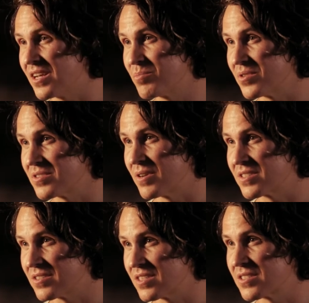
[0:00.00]
temples and
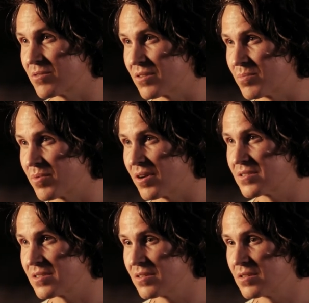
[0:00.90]
rescue six-year-old
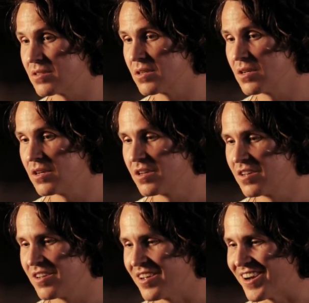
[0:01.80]
prostitutes.
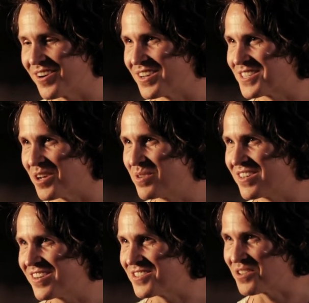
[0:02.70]
And Harriet
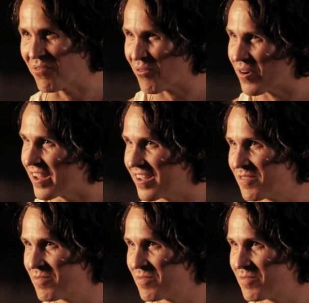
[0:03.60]
Tubman, you know, she's free.